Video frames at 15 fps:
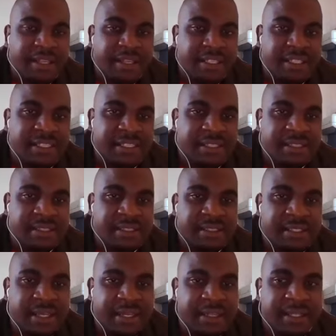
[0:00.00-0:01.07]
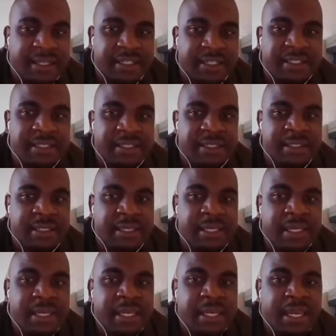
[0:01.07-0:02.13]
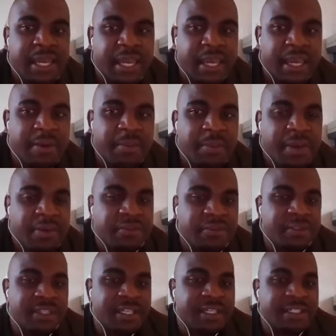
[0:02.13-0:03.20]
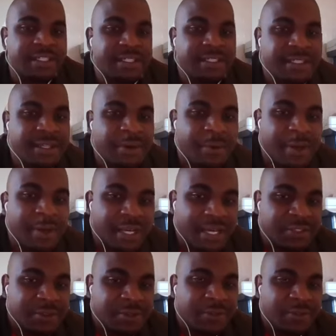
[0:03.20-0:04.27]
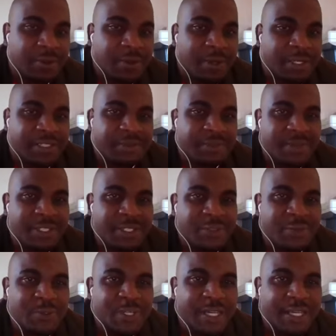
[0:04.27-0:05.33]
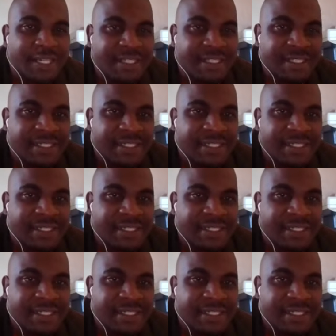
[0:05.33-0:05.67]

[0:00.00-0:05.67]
nations. And that is uh, my view that the workers of the world must unite.